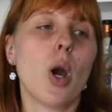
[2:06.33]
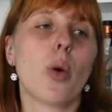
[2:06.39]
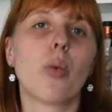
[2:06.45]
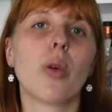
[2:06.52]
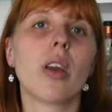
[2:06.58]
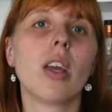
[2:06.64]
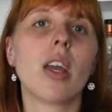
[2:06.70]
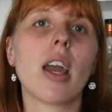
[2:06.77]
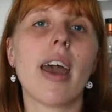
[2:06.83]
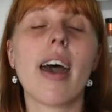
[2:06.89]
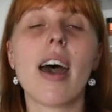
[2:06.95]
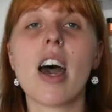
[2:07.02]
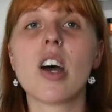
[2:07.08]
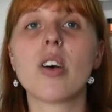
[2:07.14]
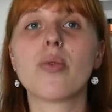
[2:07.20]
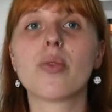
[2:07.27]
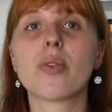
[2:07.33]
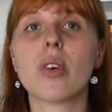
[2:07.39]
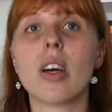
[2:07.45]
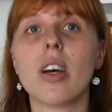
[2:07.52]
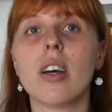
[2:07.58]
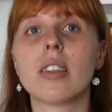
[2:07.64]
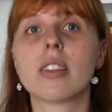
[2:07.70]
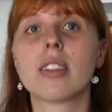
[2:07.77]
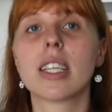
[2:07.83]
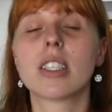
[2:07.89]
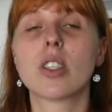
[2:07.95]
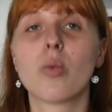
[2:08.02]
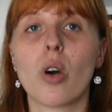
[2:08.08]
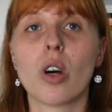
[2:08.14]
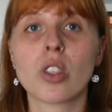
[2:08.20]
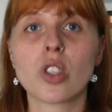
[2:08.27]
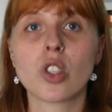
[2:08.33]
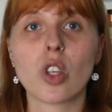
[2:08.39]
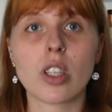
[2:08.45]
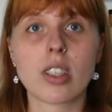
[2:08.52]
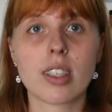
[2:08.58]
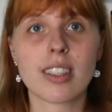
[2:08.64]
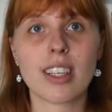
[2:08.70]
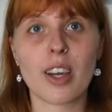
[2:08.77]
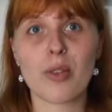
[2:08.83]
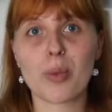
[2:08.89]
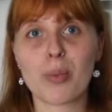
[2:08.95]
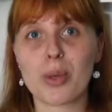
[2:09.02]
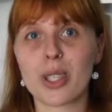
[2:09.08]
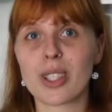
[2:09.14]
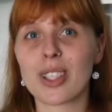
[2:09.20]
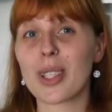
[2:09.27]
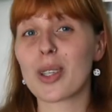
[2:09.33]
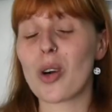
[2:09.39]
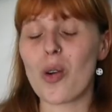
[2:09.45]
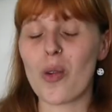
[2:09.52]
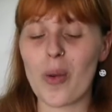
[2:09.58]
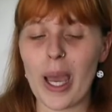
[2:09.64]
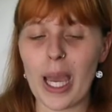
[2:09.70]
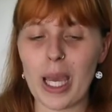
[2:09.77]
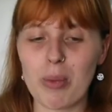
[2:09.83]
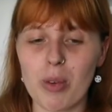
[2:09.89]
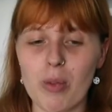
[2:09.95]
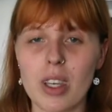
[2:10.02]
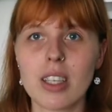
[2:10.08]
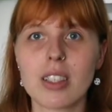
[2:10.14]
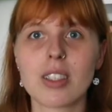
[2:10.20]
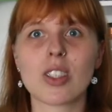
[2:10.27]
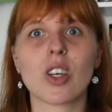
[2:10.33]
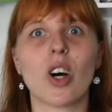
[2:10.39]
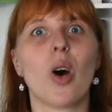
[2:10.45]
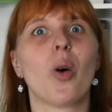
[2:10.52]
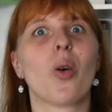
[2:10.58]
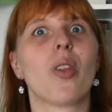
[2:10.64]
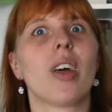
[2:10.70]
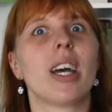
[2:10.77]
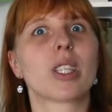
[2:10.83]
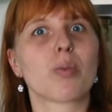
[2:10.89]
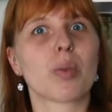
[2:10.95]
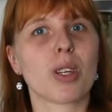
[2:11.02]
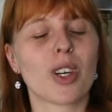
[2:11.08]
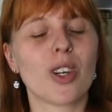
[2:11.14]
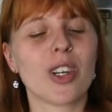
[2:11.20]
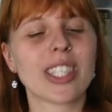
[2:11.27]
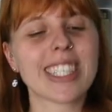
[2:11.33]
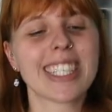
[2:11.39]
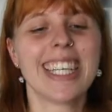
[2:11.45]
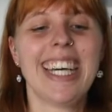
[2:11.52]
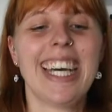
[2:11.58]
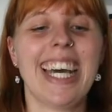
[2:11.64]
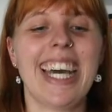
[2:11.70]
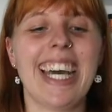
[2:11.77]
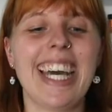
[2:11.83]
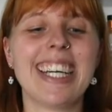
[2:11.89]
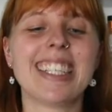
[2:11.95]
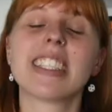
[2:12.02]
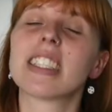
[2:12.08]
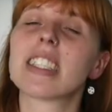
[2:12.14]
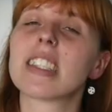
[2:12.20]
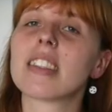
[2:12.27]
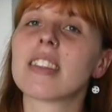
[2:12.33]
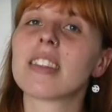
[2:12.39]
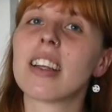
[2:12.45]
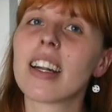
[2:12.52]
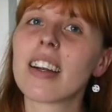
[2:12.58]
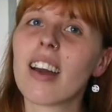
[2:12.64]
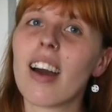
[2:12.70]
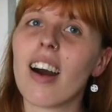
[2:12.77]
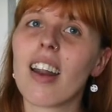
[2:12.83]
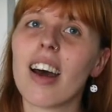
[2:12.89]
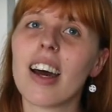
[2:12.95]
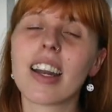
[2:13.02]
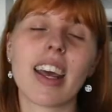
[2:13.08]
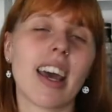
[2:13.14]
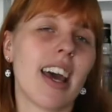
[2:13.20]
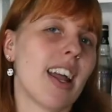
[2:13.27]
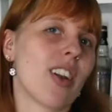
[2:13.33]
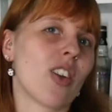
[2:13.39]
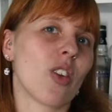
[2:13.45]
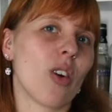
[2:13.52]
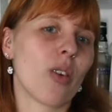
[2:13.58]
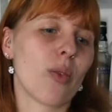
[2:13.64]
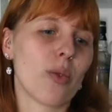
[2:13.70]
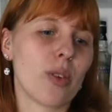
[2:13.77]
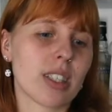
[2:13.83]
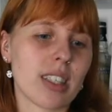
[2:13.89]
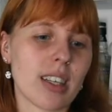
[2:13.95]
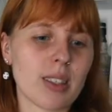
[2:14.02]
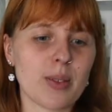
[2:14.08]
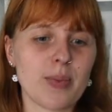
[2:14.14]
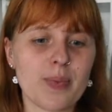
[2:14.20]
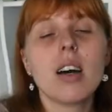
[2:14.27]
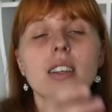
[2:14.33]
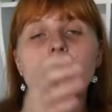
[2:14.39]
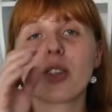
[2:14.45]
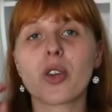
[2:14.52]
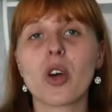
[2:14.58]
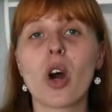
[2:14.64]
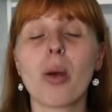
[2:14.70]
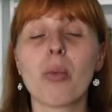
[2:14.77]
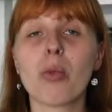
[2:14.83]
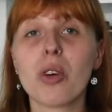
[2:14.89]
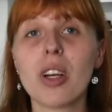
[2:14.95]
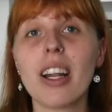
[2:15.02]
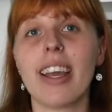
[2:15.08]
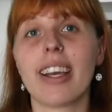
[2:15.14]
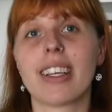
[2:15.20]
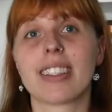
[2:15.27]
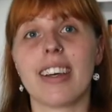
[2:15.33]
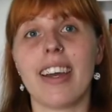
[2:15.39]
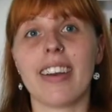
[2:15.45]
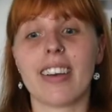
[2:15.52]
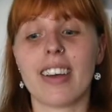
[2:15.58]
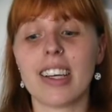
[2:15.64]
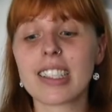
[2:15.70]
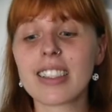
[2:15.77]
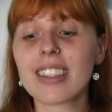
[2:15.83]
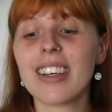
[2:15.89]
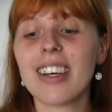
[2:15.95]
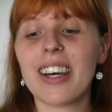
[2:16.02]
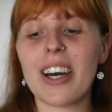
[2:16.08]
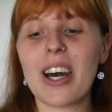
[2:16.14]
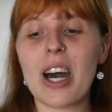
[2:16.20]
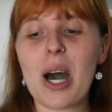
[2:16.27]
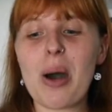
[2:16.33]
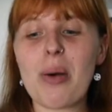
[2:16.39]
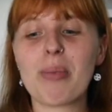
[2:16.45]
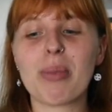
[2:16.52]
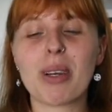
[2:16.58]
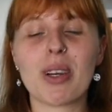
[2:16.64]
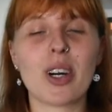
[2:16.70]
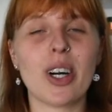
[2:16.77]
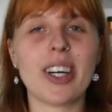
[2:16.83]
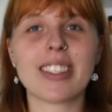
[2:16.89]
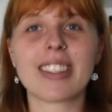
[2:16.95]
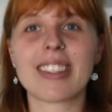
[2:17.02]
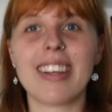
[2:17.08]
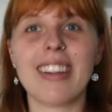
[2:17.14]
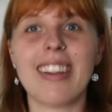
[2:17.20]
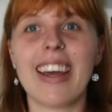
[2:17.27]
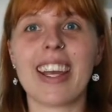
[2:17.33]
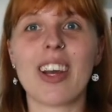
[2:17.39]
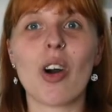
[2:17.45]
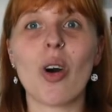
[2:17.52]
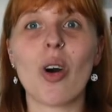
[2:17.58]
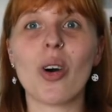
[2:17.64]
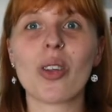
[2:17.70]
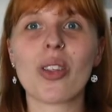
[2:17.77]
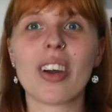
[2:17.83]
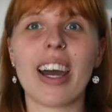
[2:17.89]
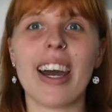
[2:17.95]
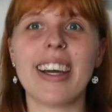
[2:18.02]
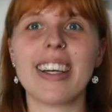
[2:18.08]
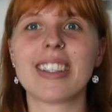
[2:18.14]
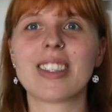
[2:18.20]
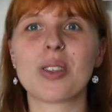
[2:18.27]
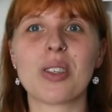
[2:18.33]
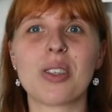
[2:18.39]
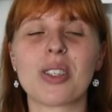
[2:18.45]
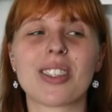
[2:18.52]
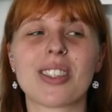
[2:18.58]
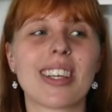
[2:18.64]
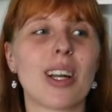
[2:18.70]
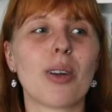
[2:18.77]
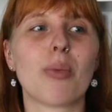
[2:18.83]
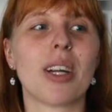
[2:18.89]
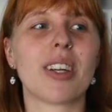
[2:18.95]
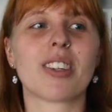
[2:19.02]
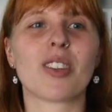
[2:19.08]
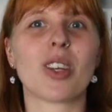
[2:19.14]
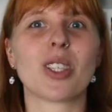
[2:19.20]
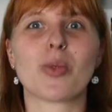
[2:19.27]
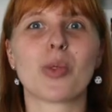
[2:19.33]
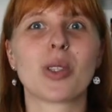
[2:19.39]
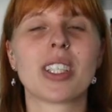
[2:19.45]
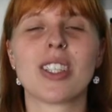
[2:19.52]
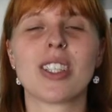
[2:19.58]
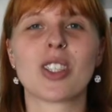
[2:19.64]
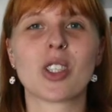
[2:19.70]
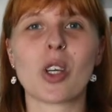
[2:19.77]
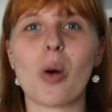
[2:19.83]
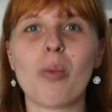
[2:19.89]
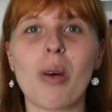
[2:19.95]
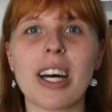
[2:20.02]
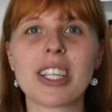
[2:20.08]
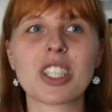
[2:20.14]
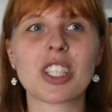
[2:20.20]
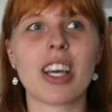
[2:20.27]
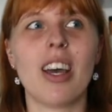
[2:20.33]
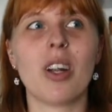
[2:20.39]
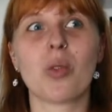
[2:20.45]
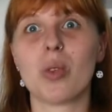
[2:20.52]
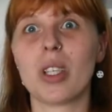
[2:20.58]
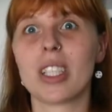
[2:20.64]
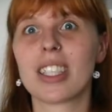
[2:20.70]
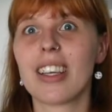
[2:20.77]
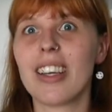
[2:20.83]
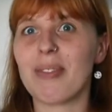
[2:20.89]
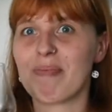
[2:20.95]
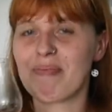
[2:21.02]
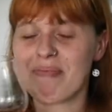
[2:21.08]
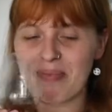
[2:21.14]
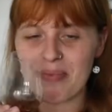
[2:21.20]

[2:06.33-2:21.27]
We have 61.7% of ABV, so that's pretty good. And it's non-colored and non-filtered. So now I'm really excited because like all the guys celebrated this whiskey so much, and we'll see.